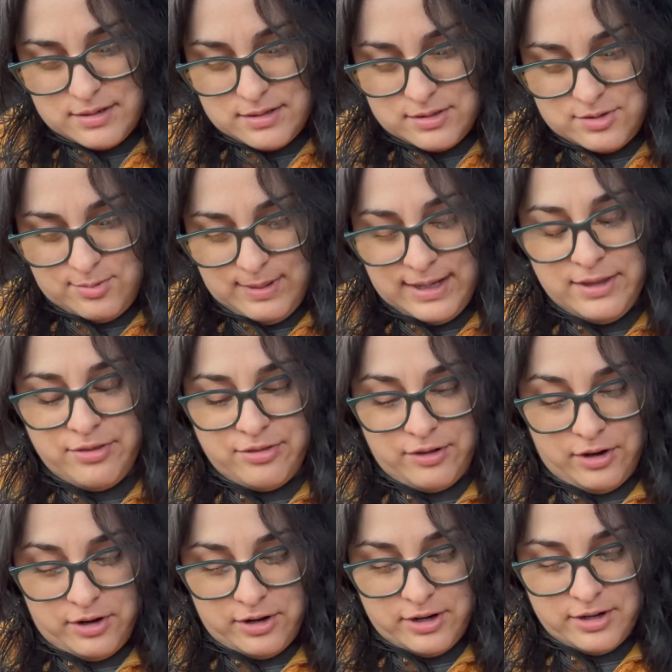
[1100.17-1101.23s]

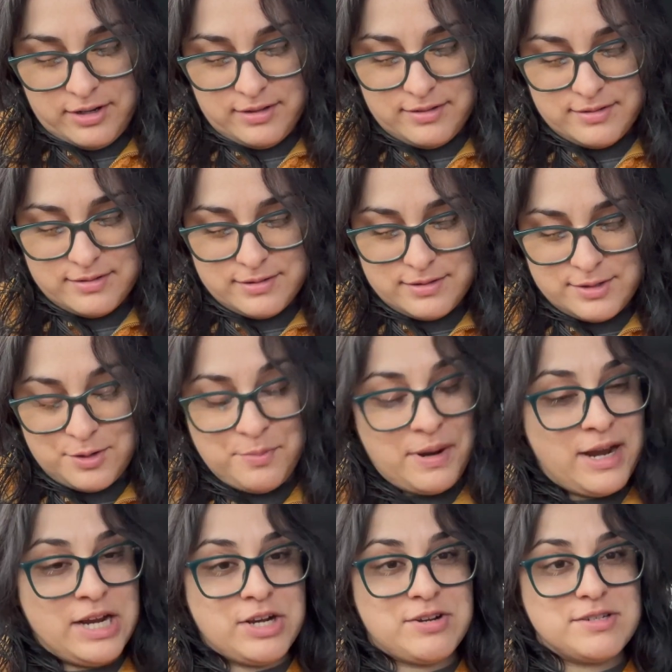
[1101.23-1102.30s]
23rd, so
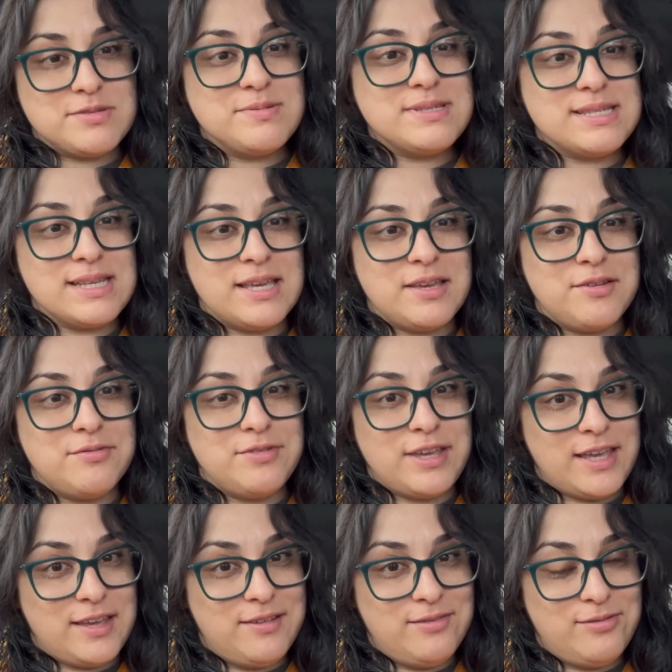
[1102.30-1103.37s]
Merry Christmas Eve
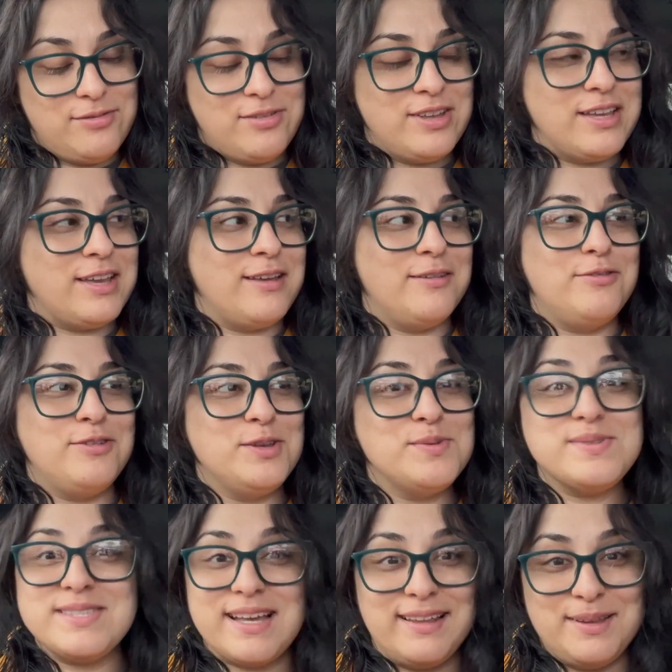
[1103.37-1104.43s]
if you
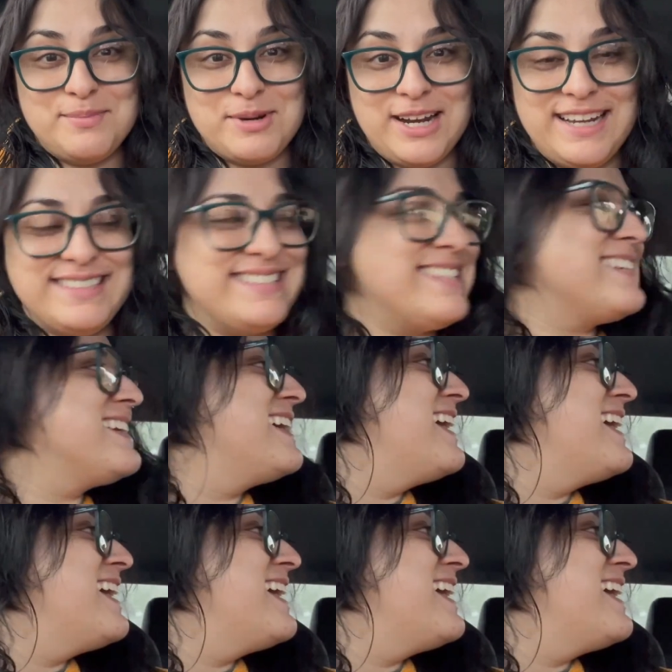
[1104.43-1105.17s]
celebrate.